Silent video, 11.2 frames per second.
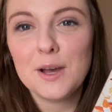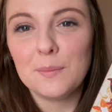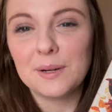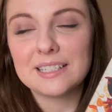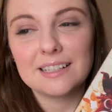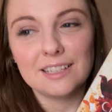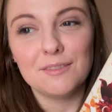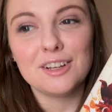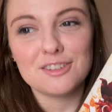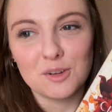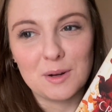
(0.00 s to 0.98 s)
because I loved
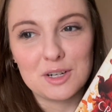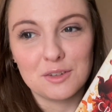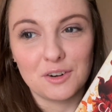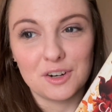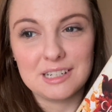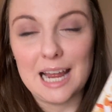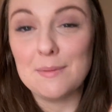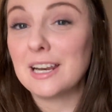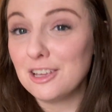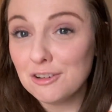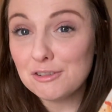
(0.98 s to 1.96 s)
it so much the first time.
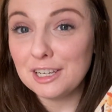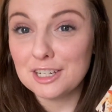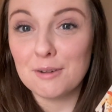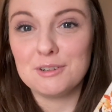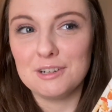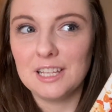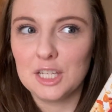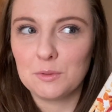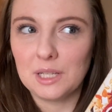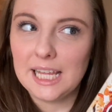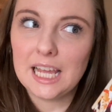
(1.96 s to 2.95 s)
And I usually don't do this
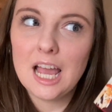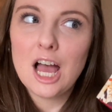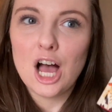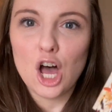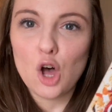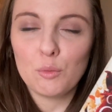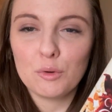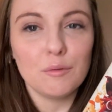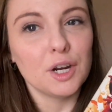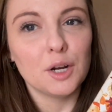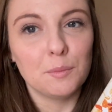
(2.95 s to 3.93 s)
where, like, I'll
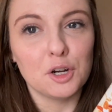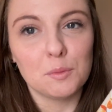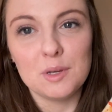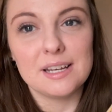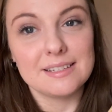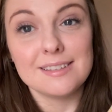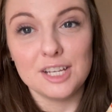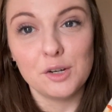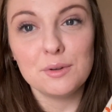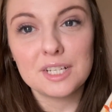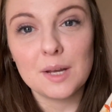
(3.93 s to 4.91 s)
reread a book because the
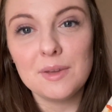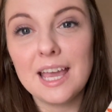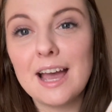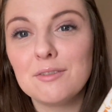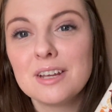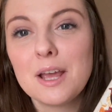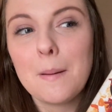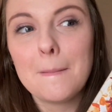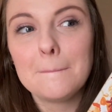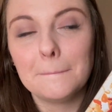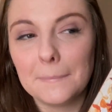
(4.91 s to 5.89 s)
sequel is coming out,
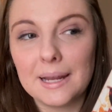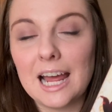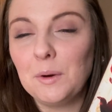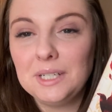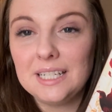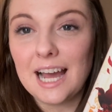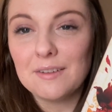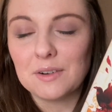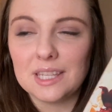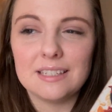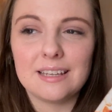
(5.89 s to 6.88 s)
but I would die
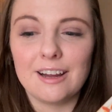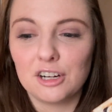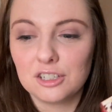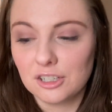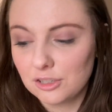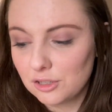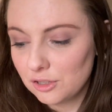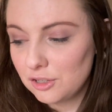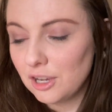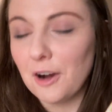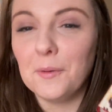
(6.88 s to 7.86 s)
for these characters.
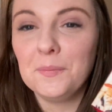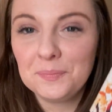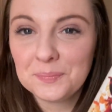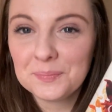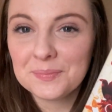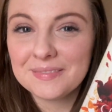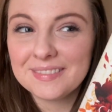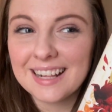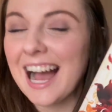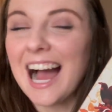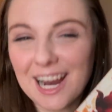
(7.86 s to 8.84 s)
So
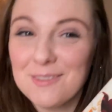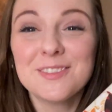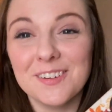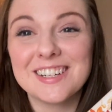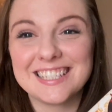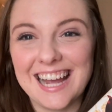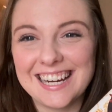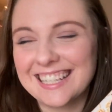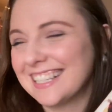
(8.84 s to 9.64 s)
I am so excited.